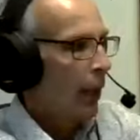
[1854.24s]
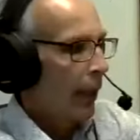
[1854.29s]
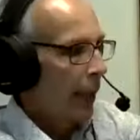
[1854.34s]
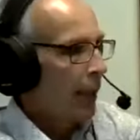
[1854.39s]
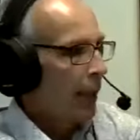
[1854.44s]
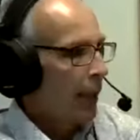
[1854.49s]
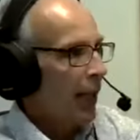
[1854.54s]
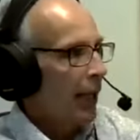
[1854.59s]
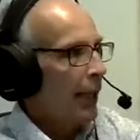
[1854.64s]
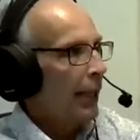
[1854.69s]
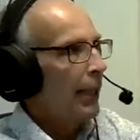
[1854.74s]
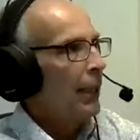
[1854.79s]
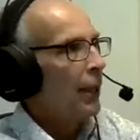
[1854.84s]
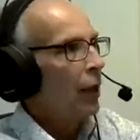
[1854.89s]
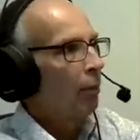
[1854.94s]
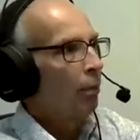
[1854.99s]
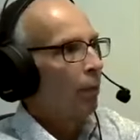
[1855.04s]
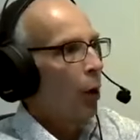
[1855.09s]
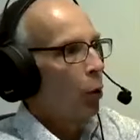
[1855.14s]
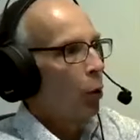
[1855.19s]
And then in
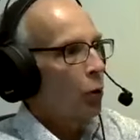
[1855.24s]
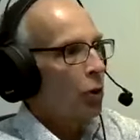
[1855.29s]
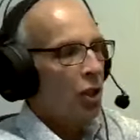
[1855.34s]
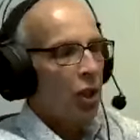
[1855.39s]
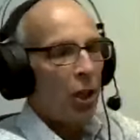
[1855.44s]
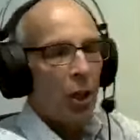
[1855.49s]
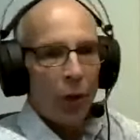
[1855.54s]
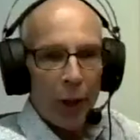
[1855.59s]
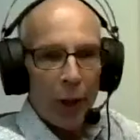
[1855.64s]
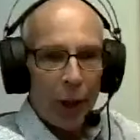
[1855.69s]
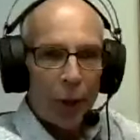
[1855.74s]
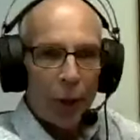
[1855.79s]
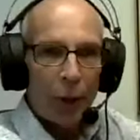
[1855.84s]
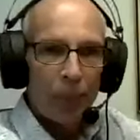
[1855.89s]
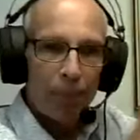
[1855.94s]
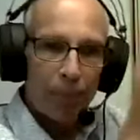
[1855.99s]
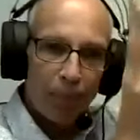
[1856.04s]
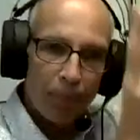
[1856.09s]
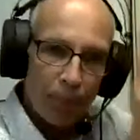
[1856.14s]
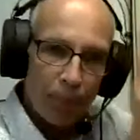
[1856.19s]
the
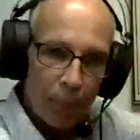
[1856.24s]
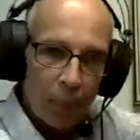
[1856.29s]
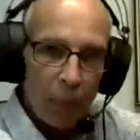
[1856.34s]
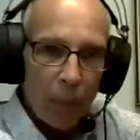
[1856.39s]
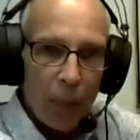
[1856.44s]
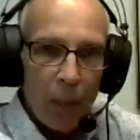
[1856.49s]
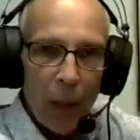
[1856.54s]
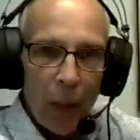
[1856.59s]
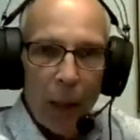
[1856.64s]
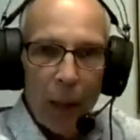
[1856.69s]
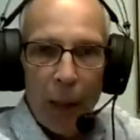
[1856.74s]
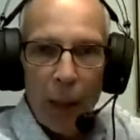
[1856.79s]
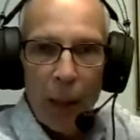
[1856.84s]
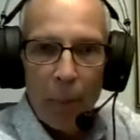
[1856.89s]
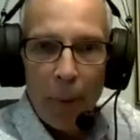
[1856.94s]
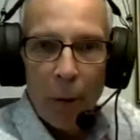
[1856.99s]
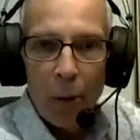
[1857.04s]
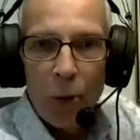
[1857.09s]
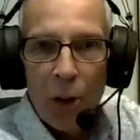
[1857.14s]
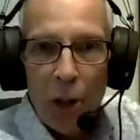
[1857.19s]
posterior, I got a
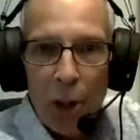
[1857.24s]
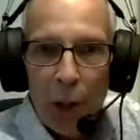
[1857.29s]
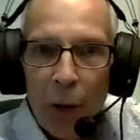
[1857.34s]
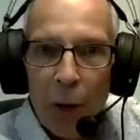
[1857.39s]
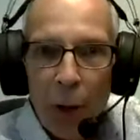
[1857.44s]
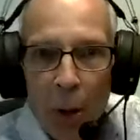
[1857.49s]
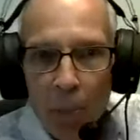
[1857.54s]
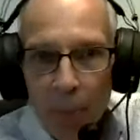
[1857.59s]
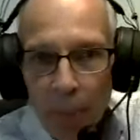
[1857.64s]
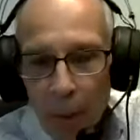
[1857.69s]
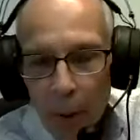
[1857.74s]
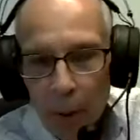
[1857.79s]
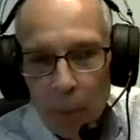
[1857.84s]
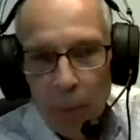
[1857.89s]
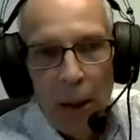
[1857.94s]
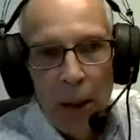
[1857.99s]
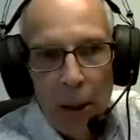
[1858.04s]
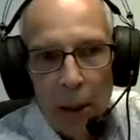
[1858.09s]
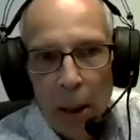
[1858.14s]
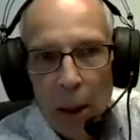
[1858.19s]
posterior
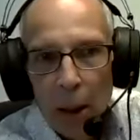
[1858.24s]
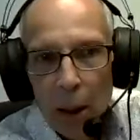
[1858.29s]
compartment.